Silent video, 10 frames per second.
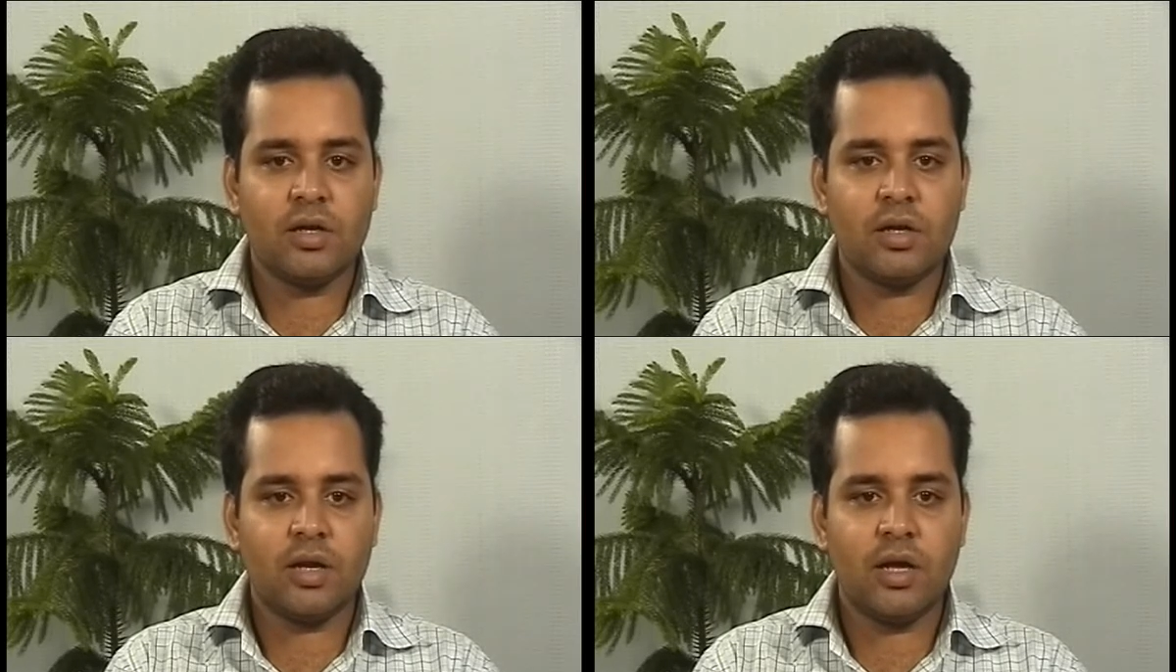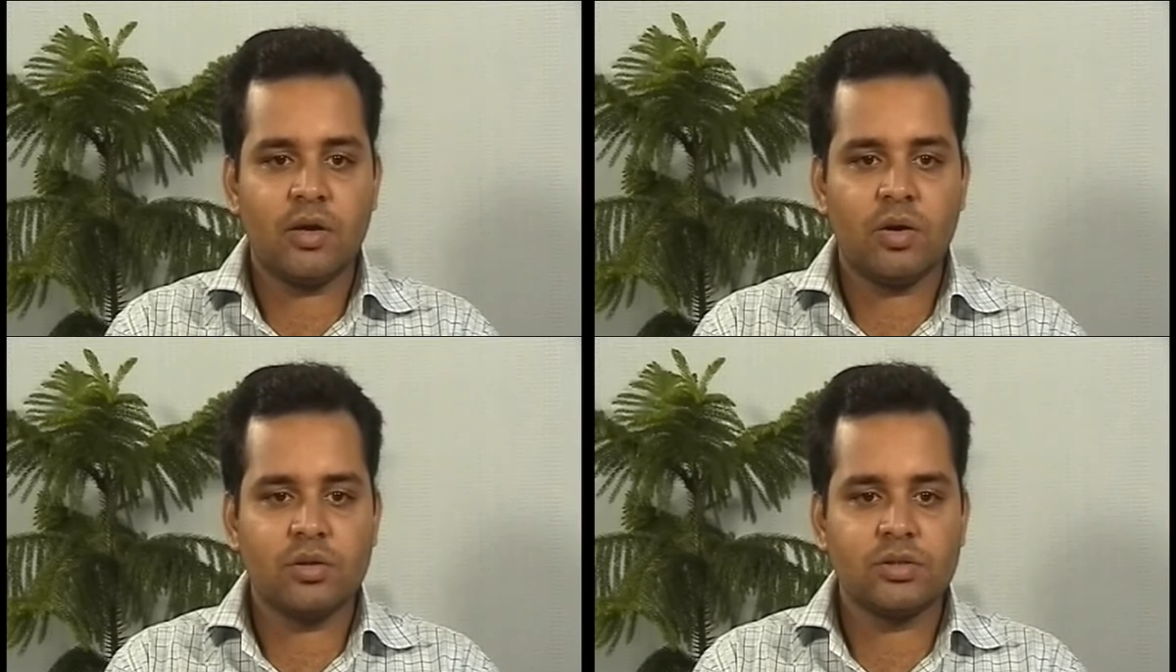
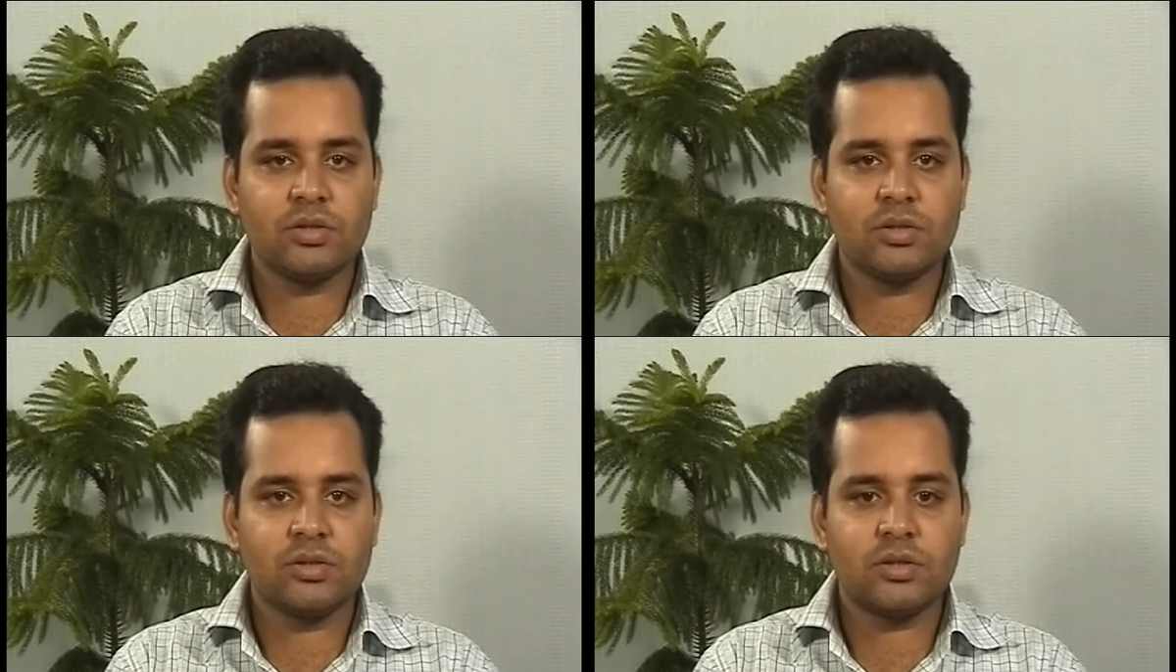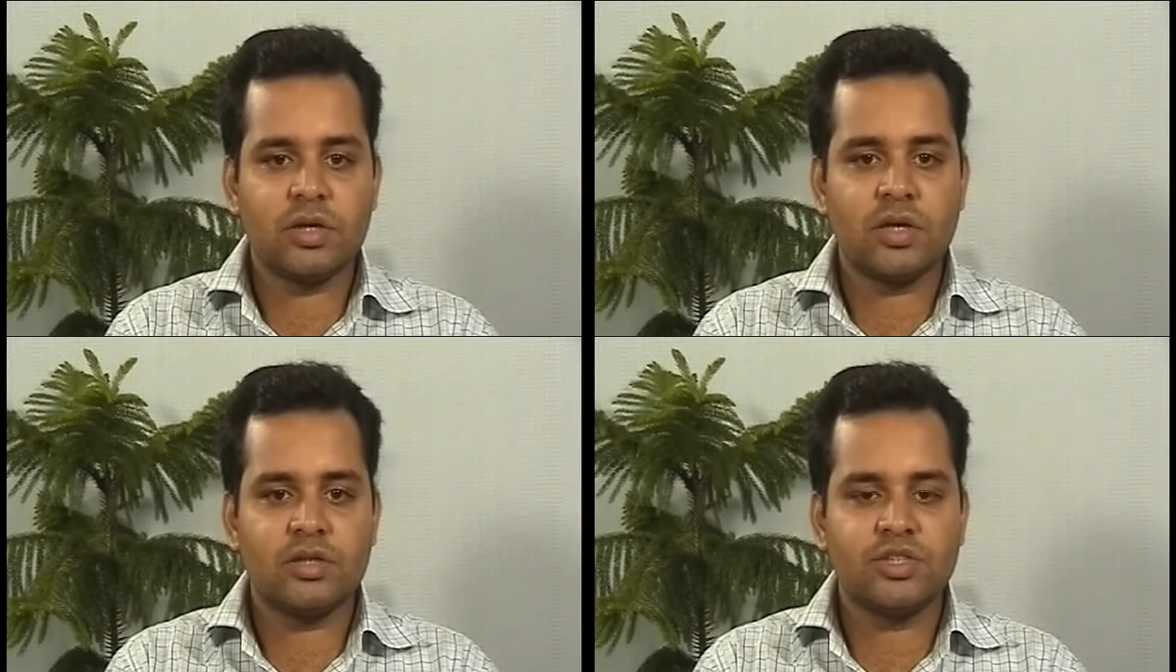Lycos,
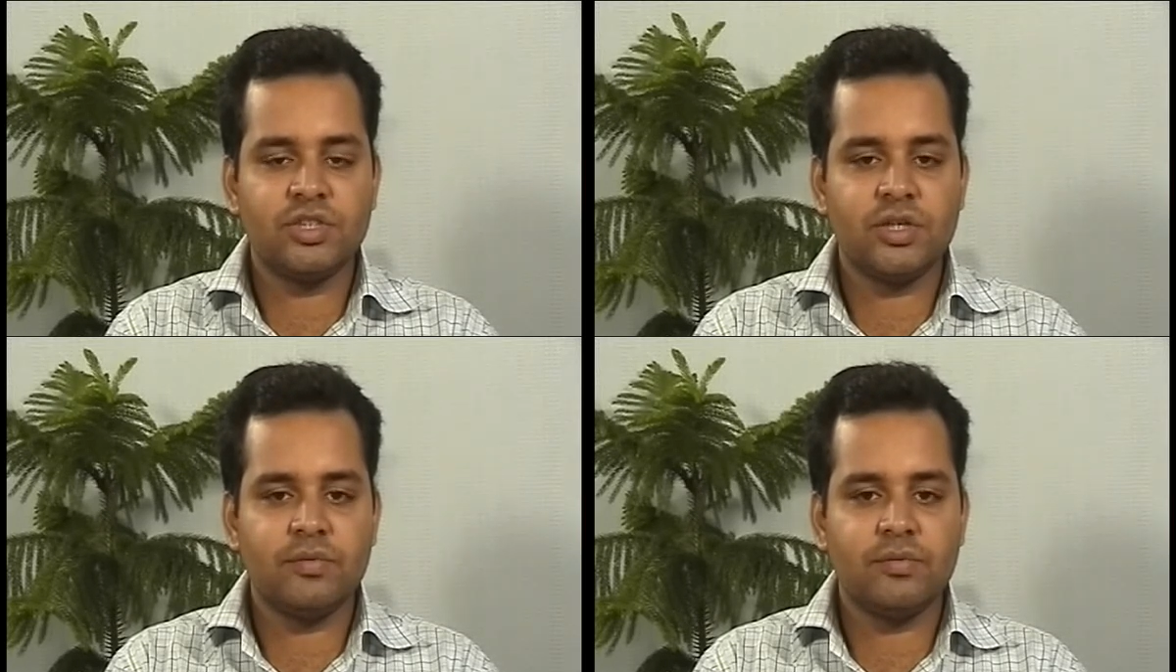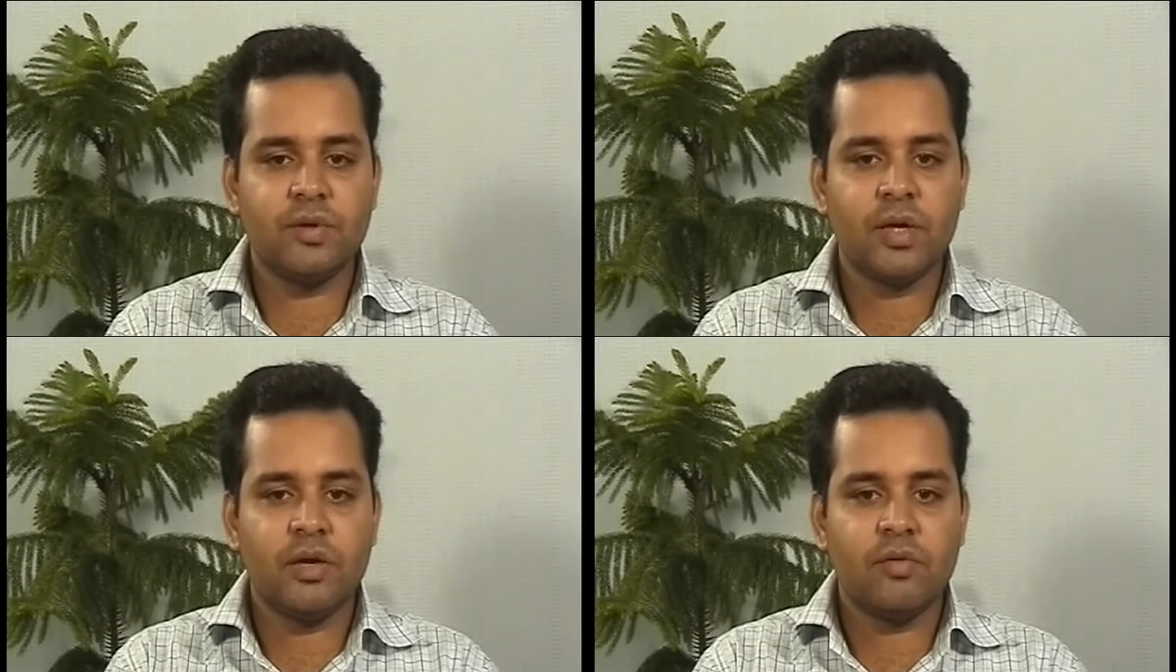Archive,
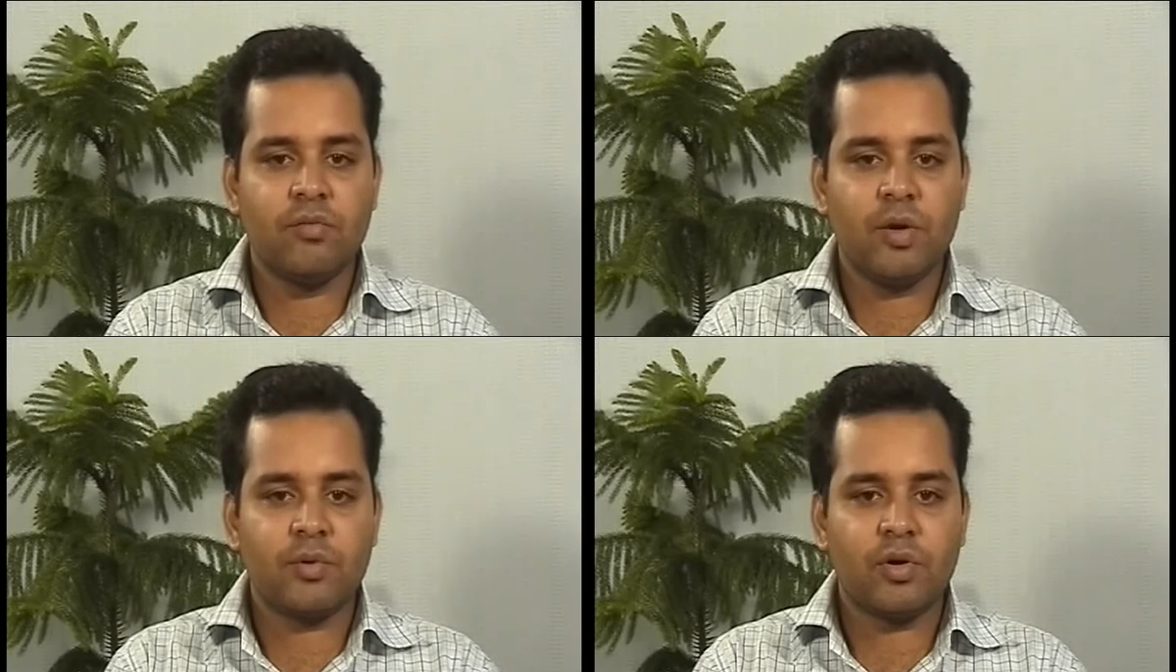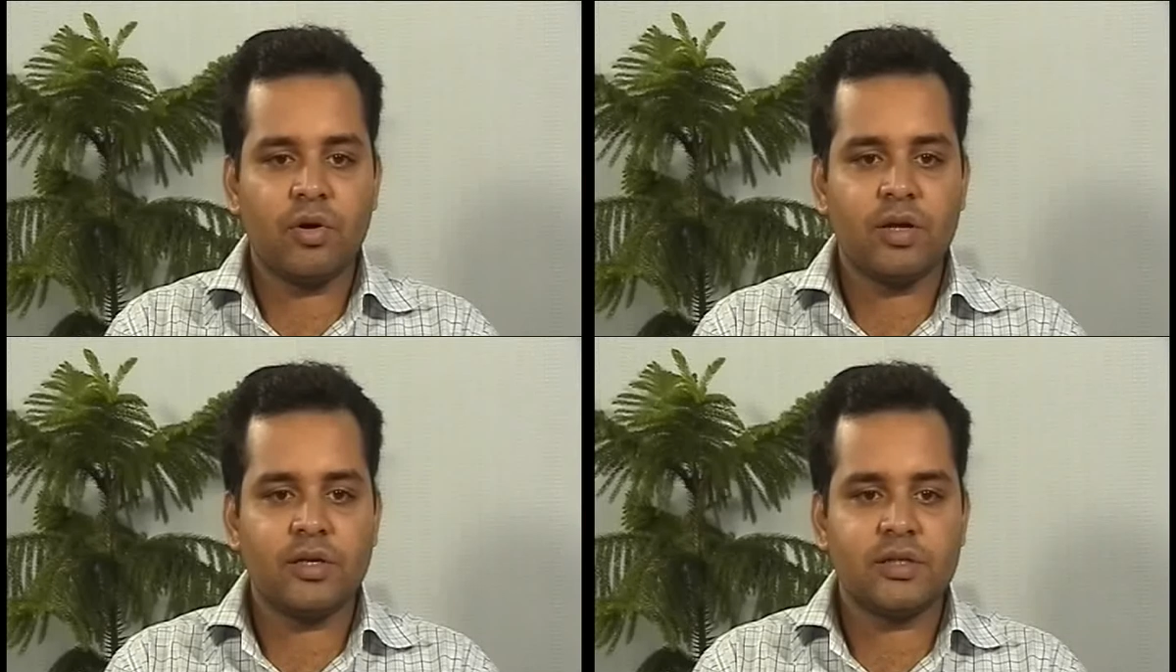Web
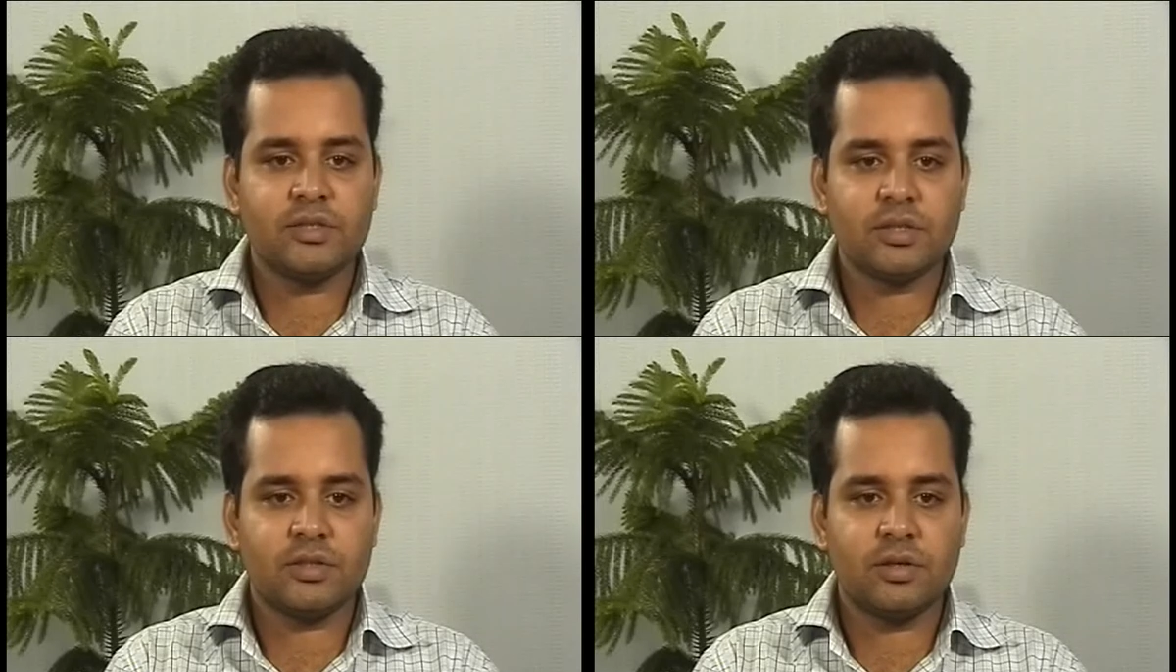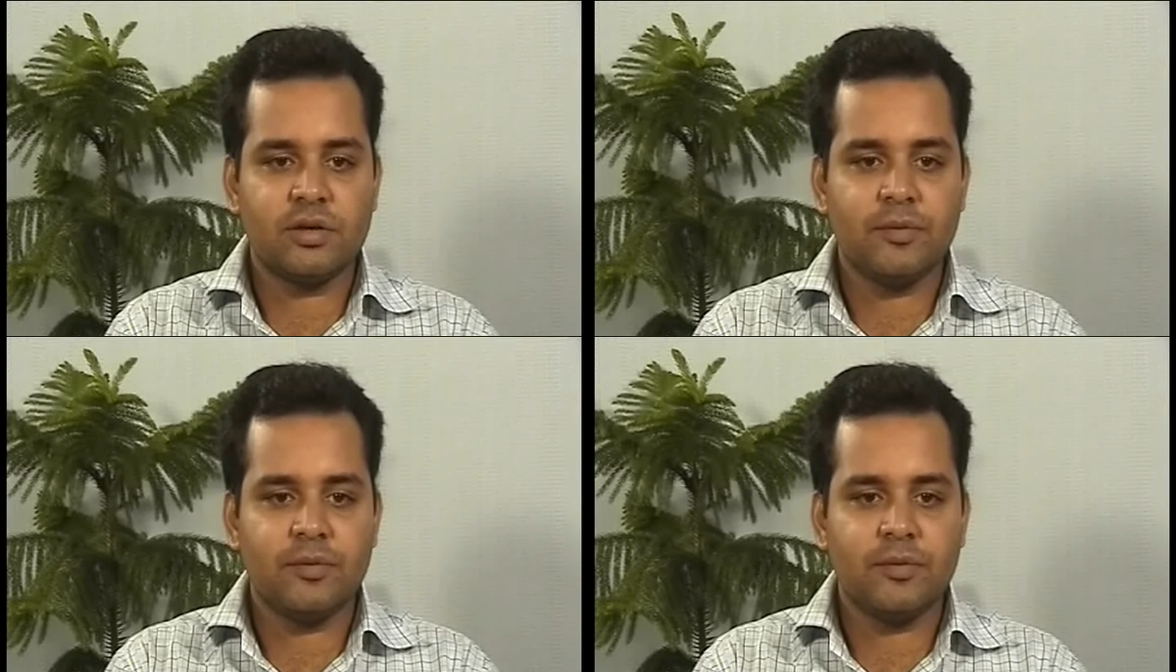Crawler, etc.